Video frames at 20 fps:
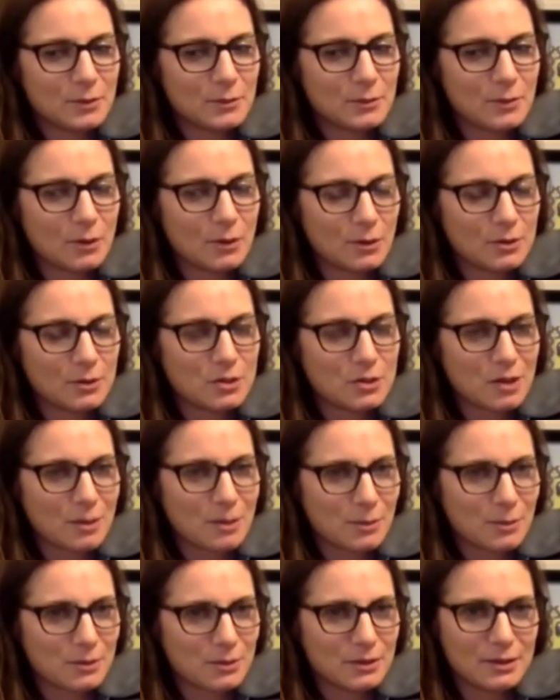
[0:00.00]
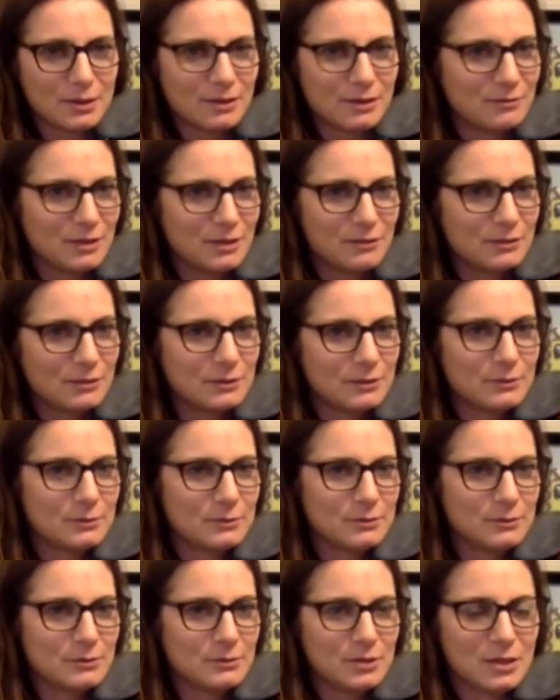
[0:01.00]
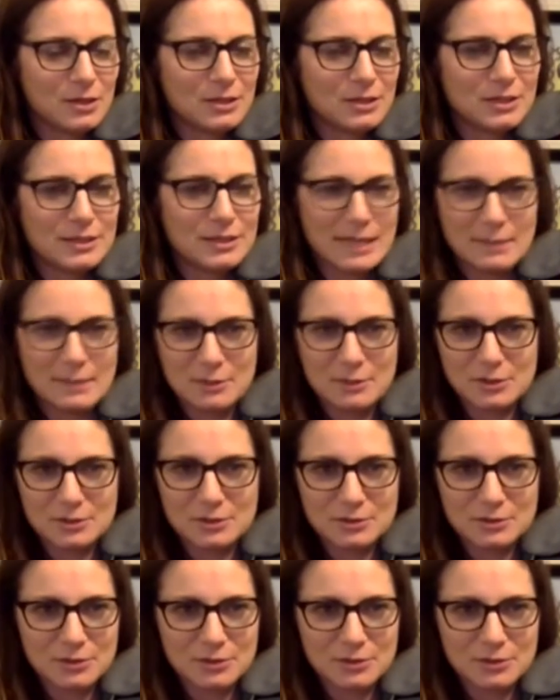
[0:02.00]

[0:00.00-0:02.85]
hard chopper and I've never done any damage.